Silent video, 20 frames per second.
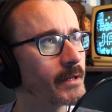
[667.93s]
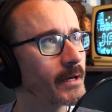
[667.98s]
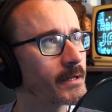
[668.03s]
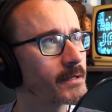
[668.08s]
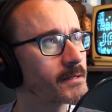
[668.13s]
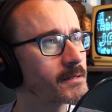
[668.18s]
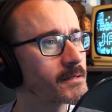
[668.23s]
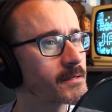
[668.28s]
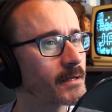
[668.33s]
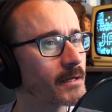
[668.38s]

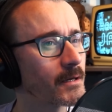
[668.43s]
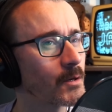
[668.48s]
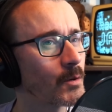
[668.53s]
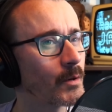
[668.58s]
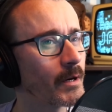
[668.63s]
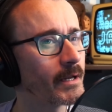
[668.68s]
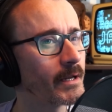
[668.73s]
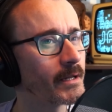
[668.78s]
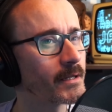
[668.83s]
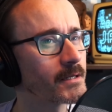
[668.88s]
That's
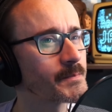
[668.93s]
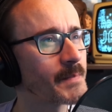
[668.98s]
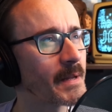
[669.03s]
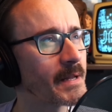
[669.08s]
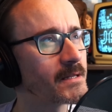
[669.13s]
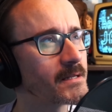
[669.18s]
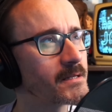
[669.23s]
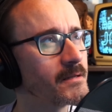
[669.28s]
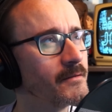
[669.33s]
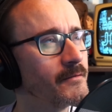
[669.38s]
quite an
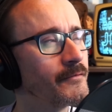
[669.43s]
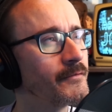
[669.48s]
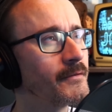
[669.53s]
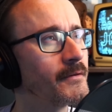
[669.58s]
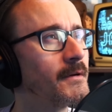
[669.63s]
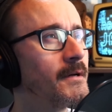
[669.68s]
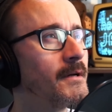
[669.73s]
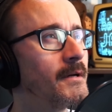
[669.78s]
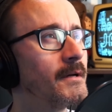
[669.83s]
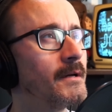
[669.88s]
expensive
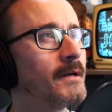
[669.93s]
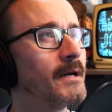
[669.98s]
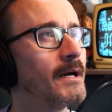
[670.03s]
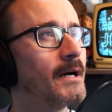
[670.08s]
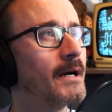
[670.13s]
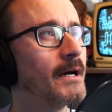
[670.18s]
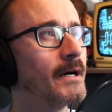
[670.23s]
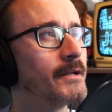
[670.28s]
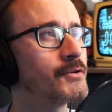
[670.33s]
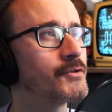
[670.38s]

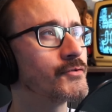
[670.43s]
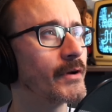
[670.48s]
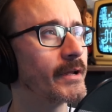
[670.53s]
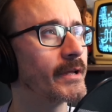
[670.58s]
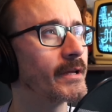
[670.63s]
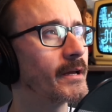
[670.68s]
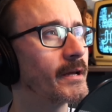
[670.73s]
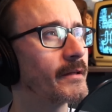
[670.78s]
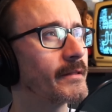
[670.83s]
drink.